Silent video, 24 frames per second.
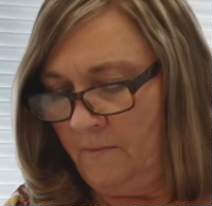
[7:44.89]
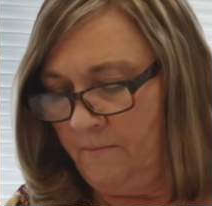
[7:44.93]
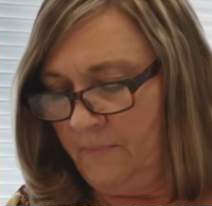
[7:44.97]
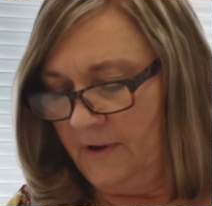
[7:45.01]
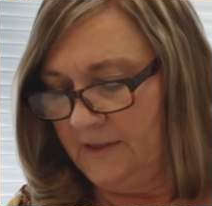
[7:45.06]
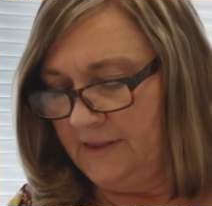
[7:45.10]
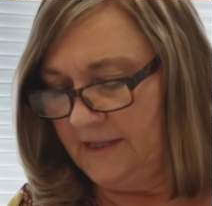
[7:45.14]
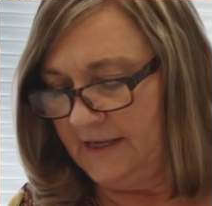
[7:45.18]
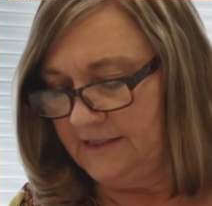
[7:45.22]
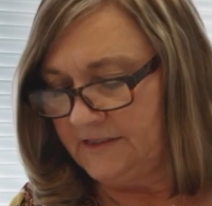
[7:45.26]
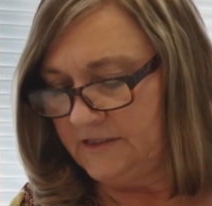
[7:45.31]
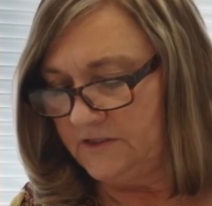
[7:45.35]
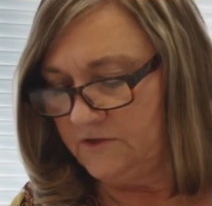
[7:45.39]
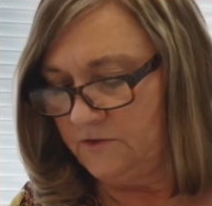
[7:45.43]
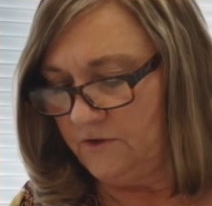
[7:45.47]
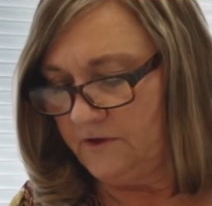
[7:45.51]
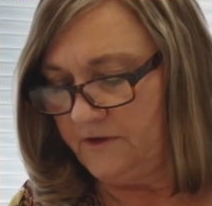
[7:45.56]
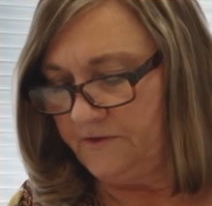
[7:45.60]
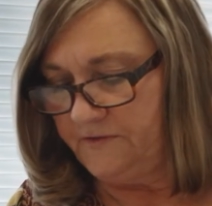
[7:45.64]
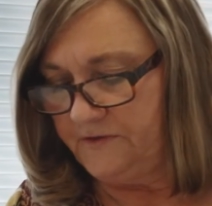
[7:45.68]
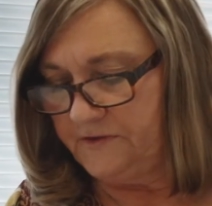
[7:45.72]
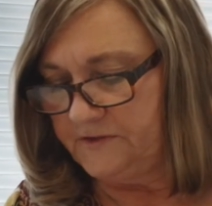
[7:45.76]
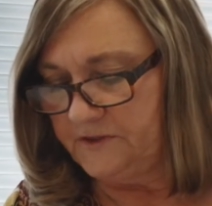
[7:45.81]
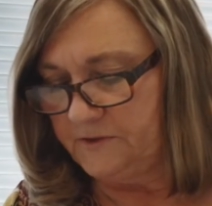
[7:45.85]
But let's
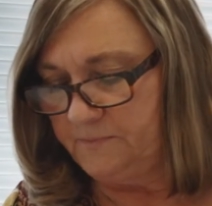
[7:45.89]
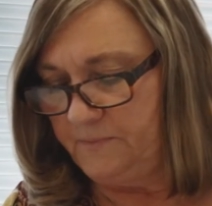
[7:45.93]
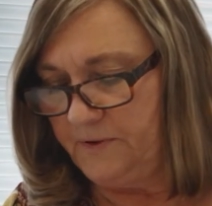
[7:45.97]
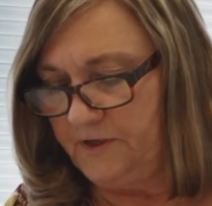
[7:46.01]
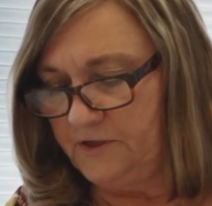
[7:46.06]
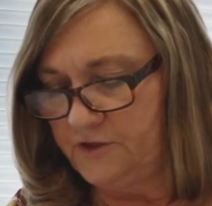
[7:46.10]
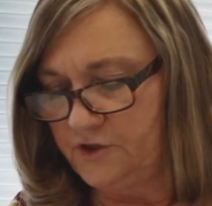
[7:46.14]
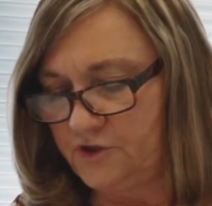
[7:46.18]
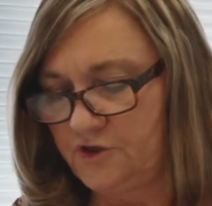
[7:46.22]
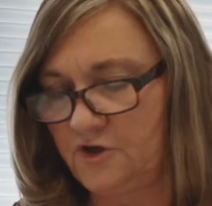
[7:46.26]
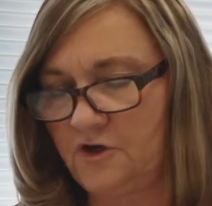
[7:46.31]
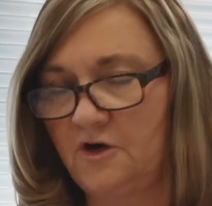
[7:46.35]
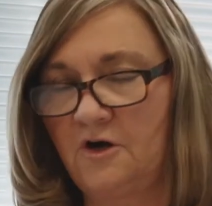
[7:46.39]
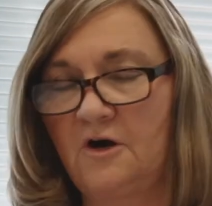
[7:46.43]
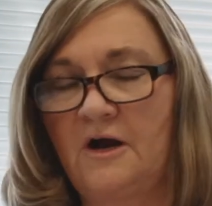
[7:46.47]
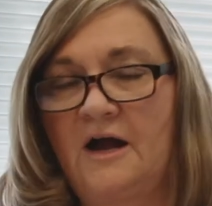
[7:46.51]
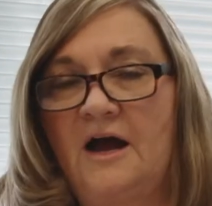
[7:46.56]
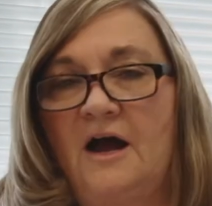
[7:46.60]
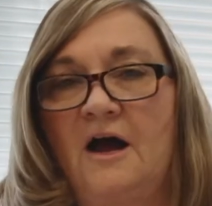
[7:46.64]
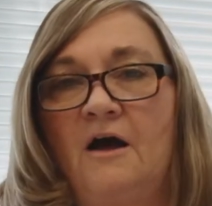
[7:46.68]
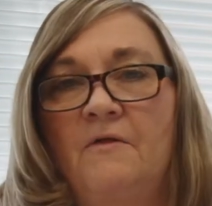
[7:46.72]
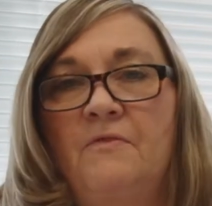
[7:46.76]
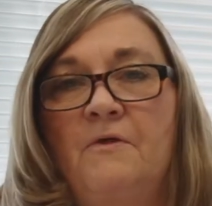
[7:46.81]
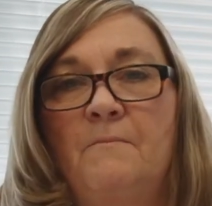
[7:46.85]
look at this picture
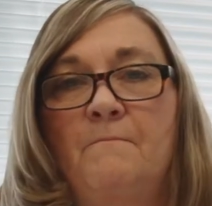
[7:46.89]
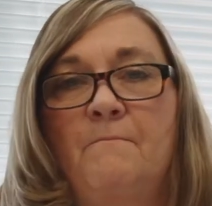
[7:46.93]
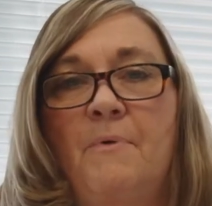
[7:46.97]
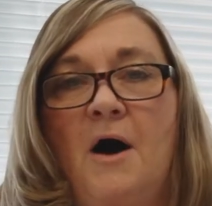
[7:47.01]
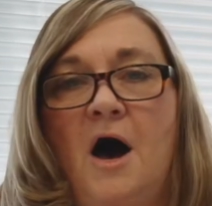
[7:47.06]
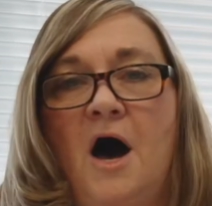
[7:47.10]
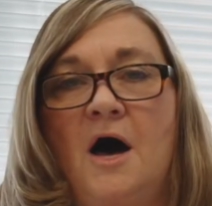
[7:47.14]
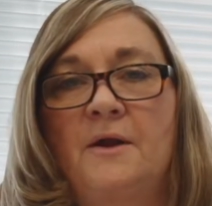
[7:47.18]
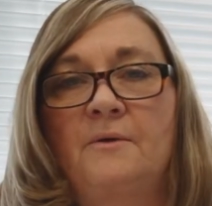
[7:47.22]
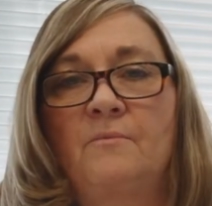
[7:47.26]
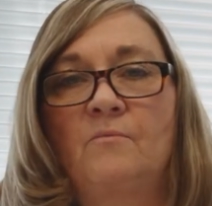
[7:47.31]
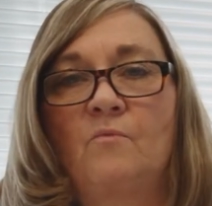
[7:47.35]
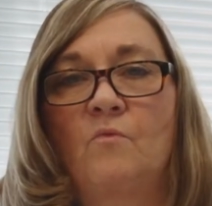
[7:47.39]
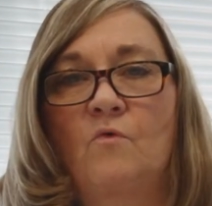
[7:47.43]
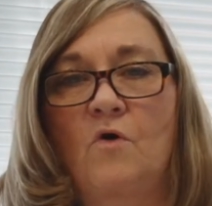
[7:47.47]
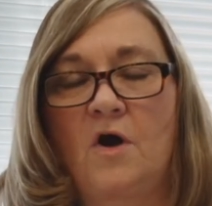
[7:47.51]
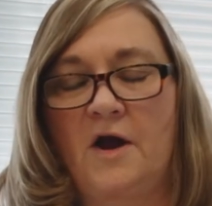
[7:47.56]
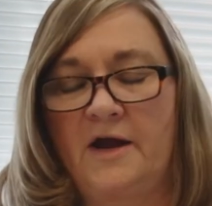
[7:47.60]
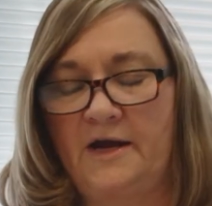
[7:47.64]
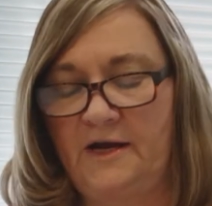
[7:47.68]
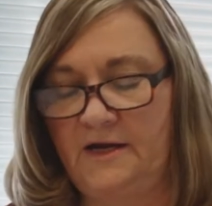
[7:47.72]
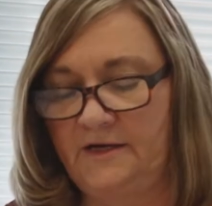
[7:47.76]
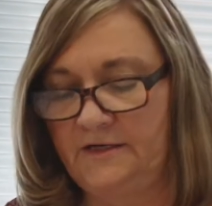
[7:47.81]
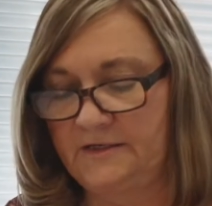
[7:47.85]
on the bottom
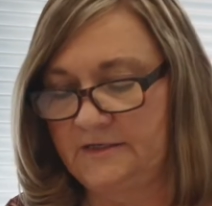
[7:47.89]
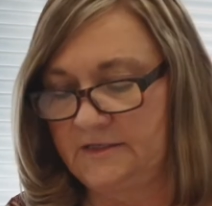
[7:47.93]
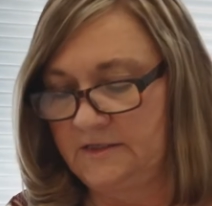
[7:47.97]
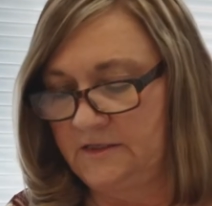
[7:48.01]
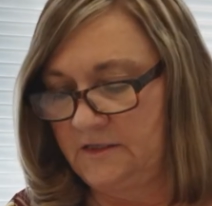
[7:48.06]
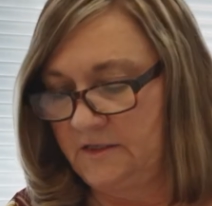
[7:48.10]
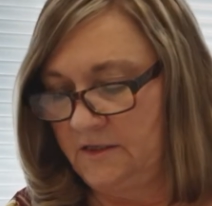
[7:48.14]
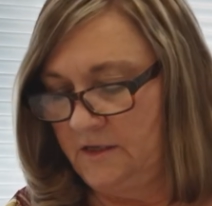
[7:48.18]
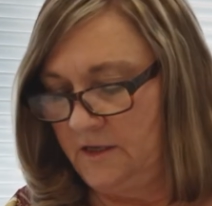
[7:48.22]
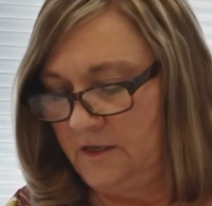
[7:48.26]
right.